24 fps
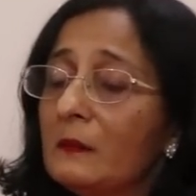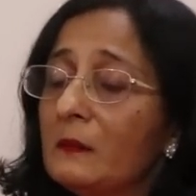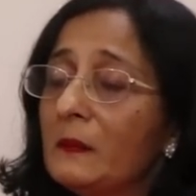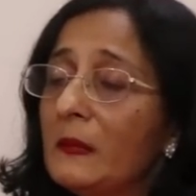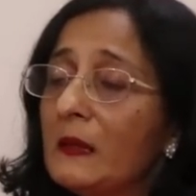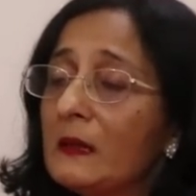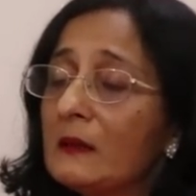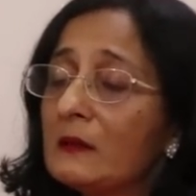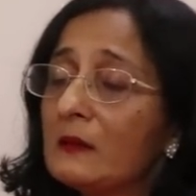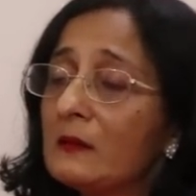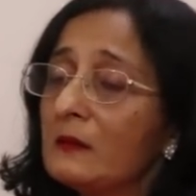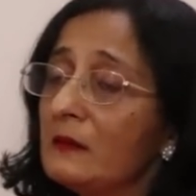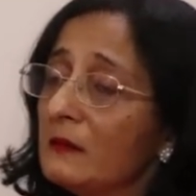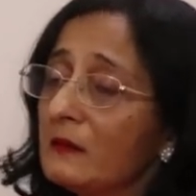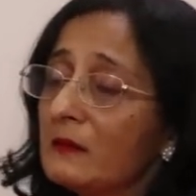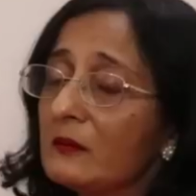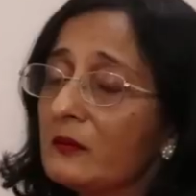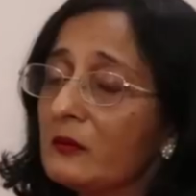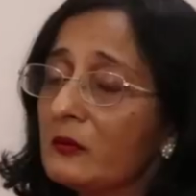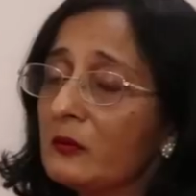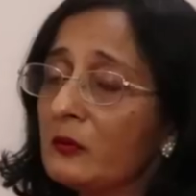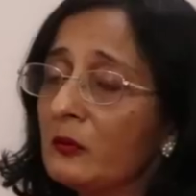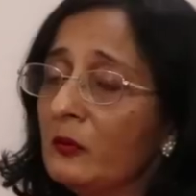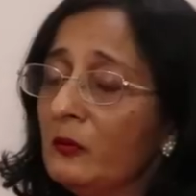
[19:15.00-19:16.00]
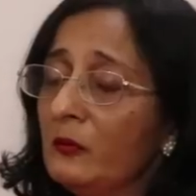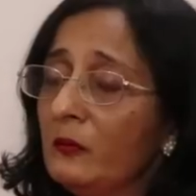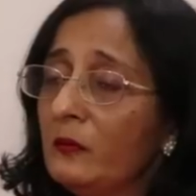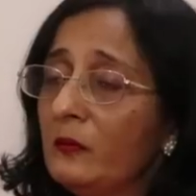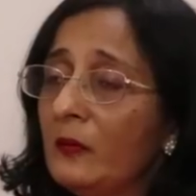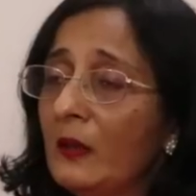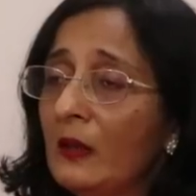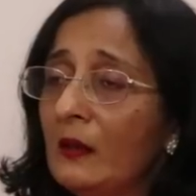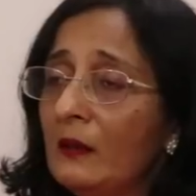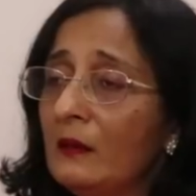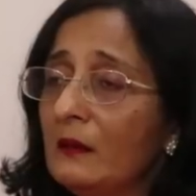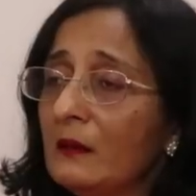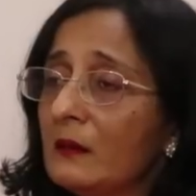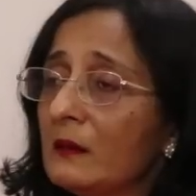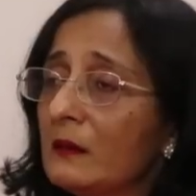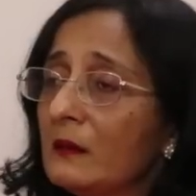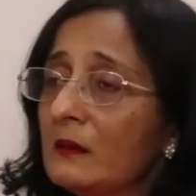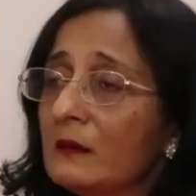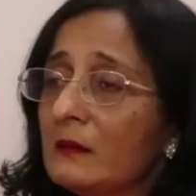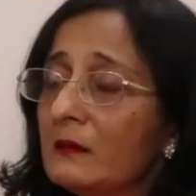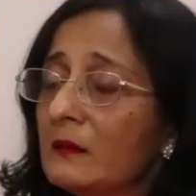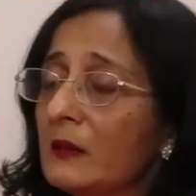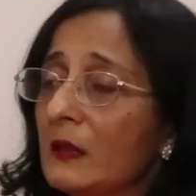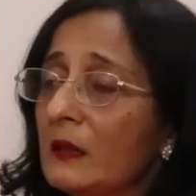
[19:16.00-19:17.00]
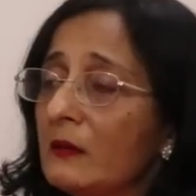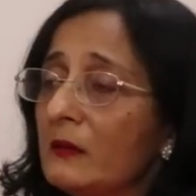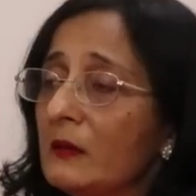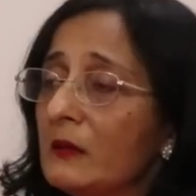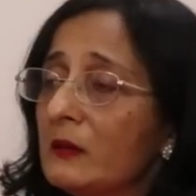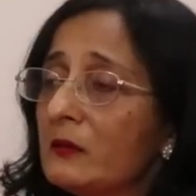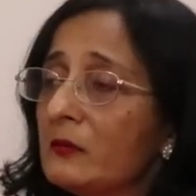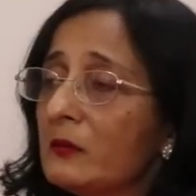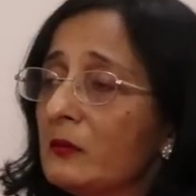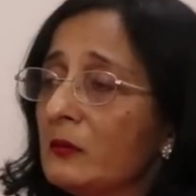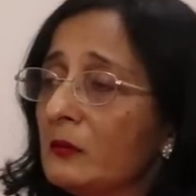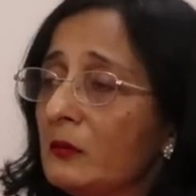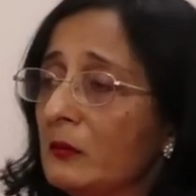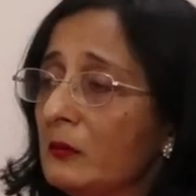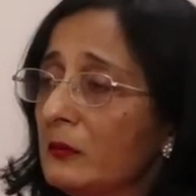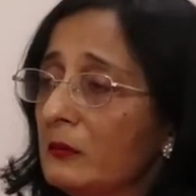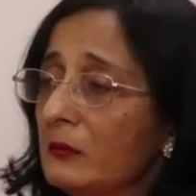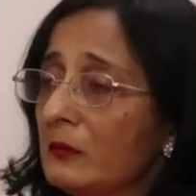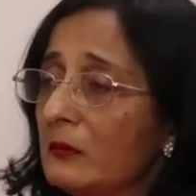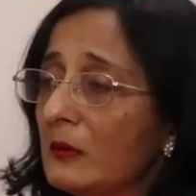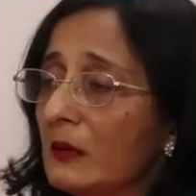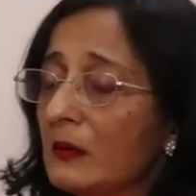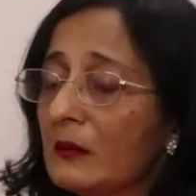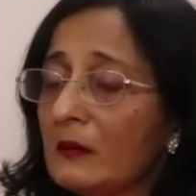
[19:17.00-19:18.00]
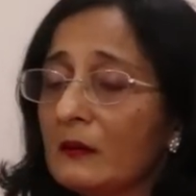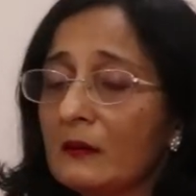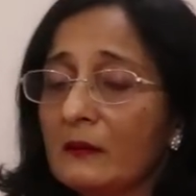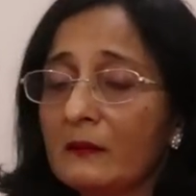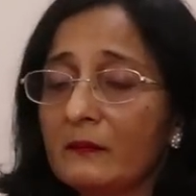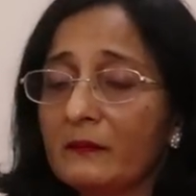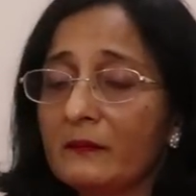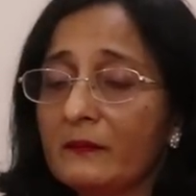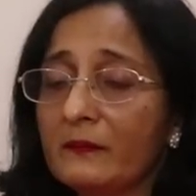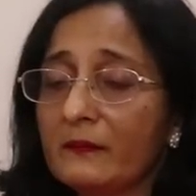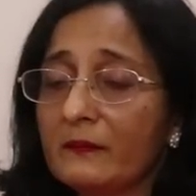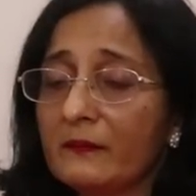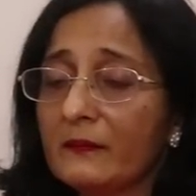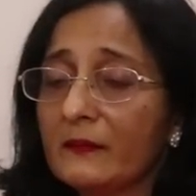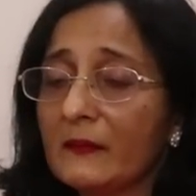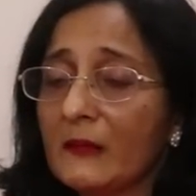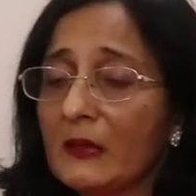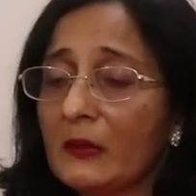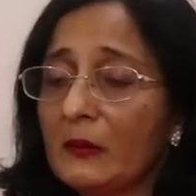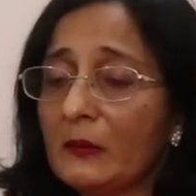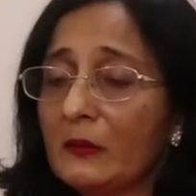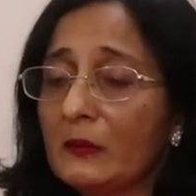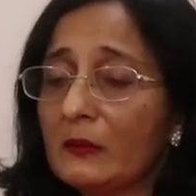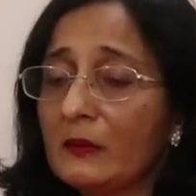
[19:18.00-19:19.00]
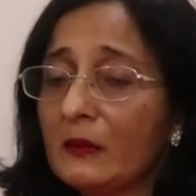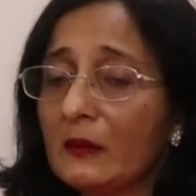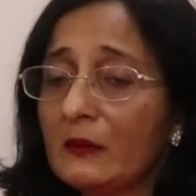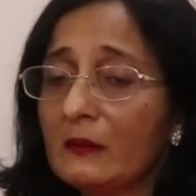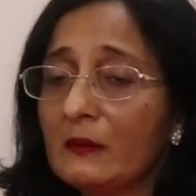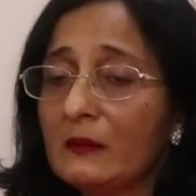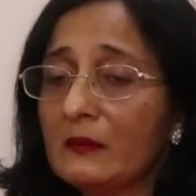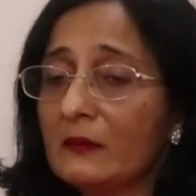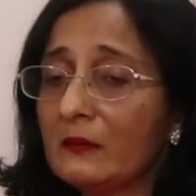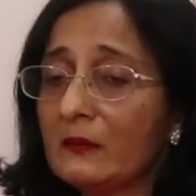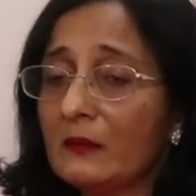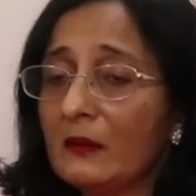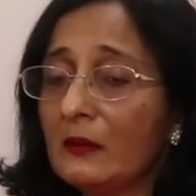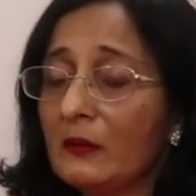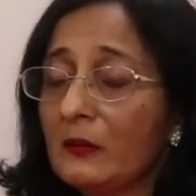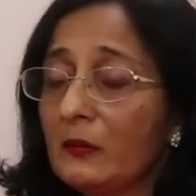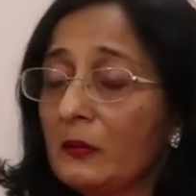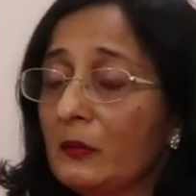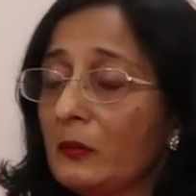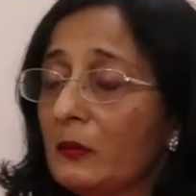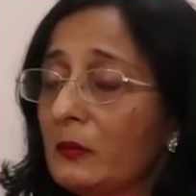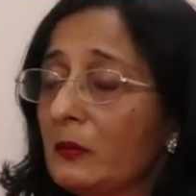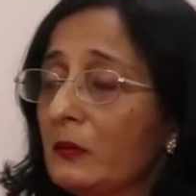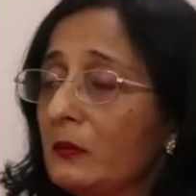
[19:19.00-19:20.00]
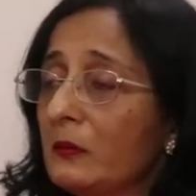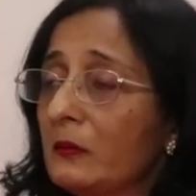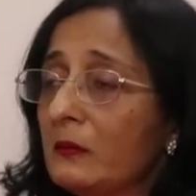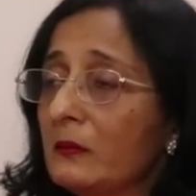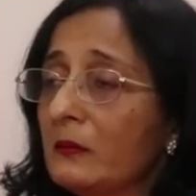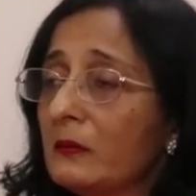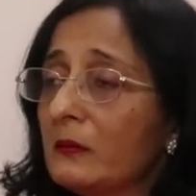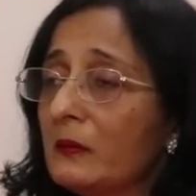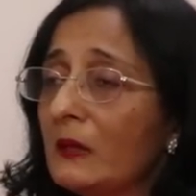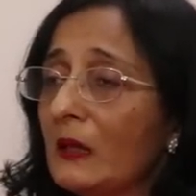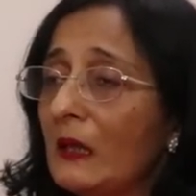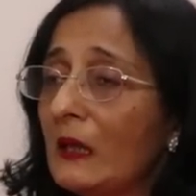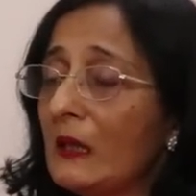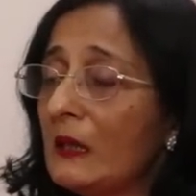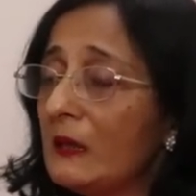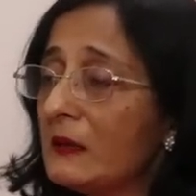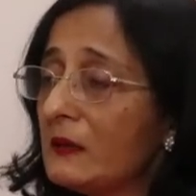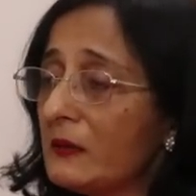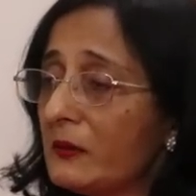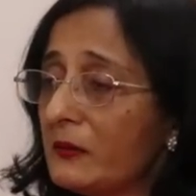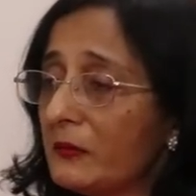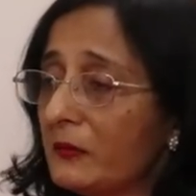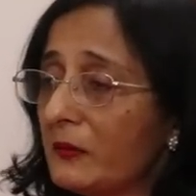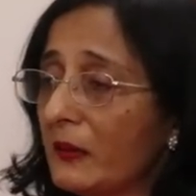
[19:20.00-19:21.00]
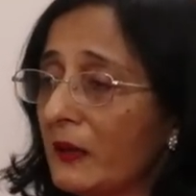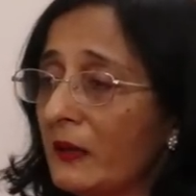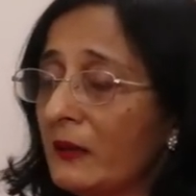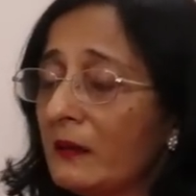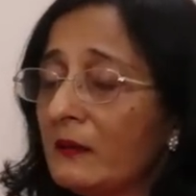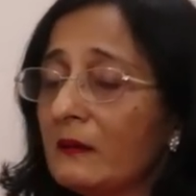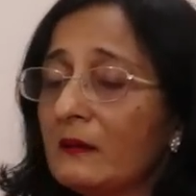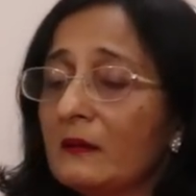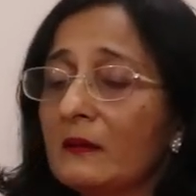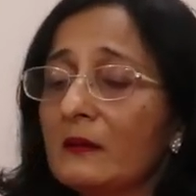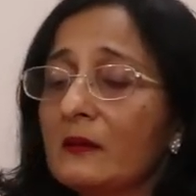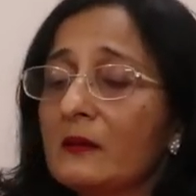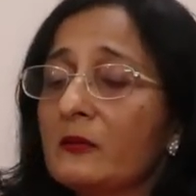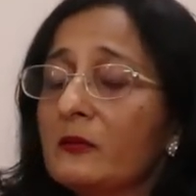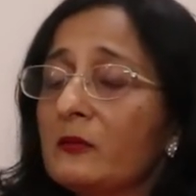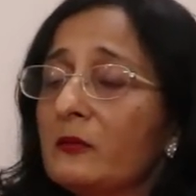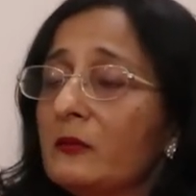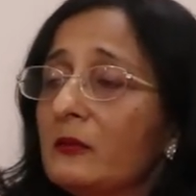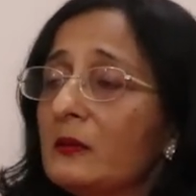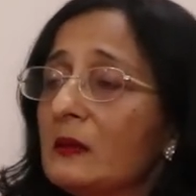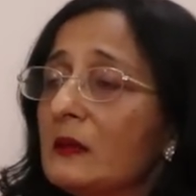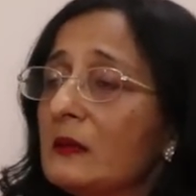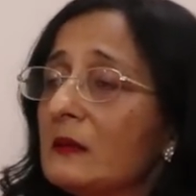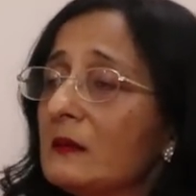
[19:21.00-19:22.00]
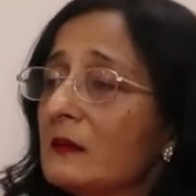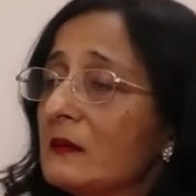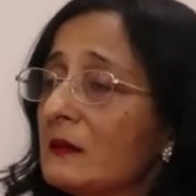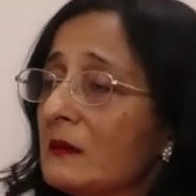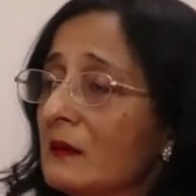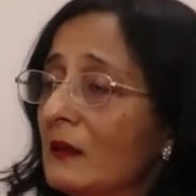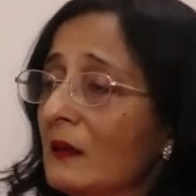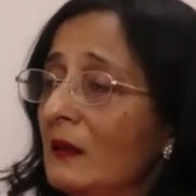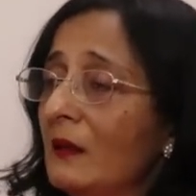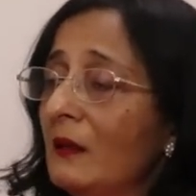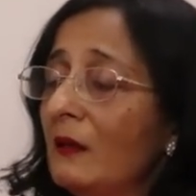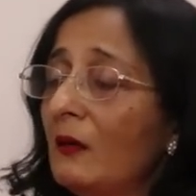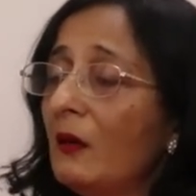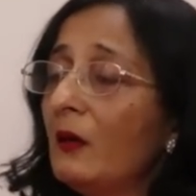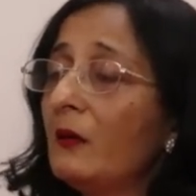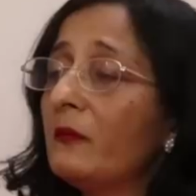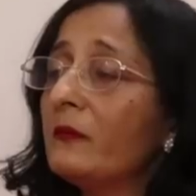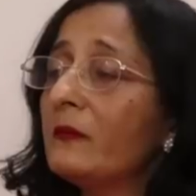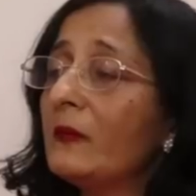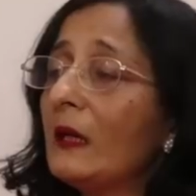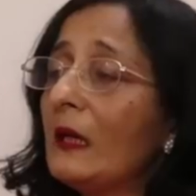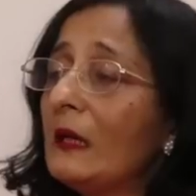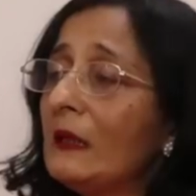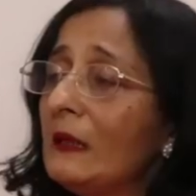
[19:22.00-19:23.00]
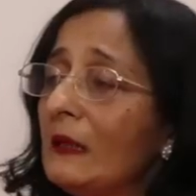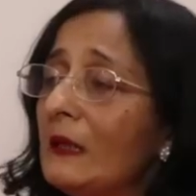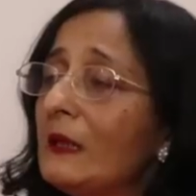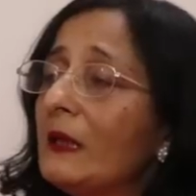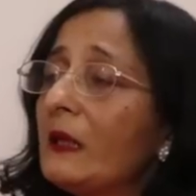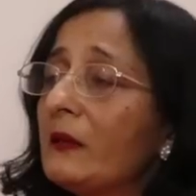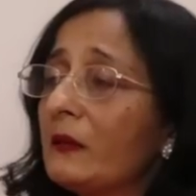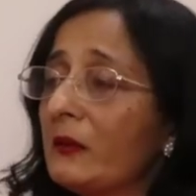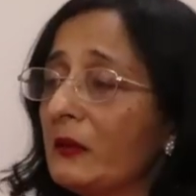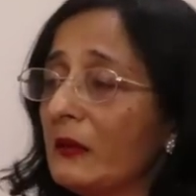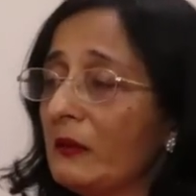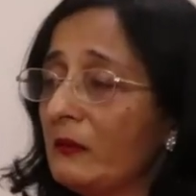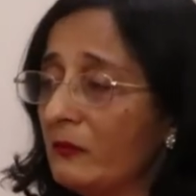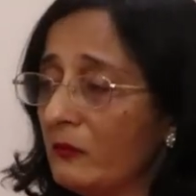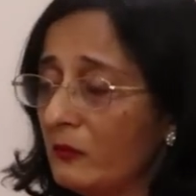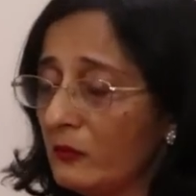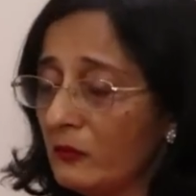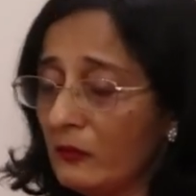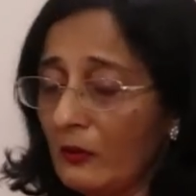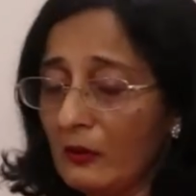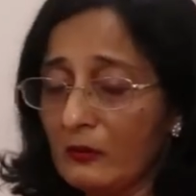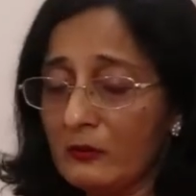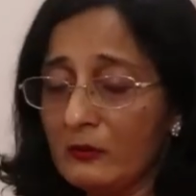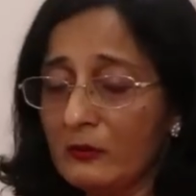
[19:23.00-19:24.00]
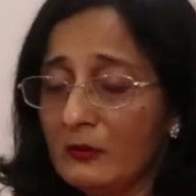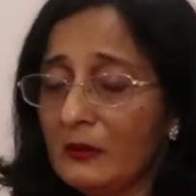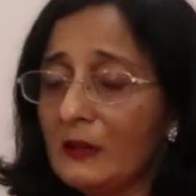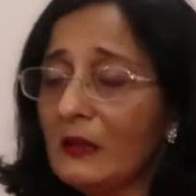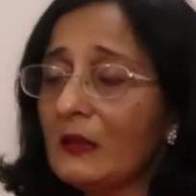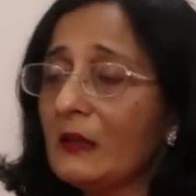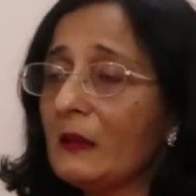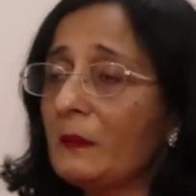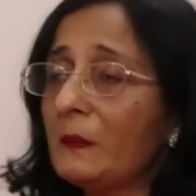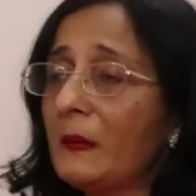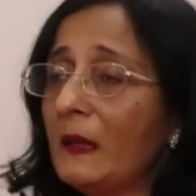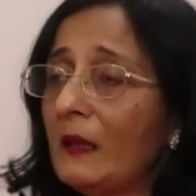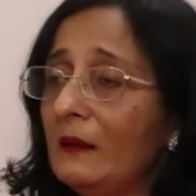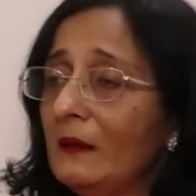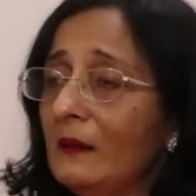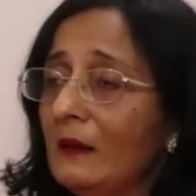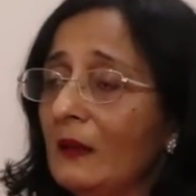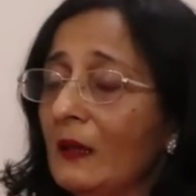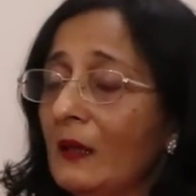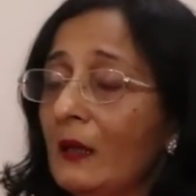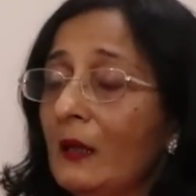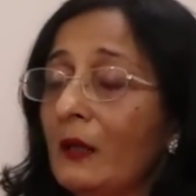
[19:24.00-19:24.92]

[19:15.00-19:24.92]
but so far there is no, there is no case where students of any country, not only Nepal.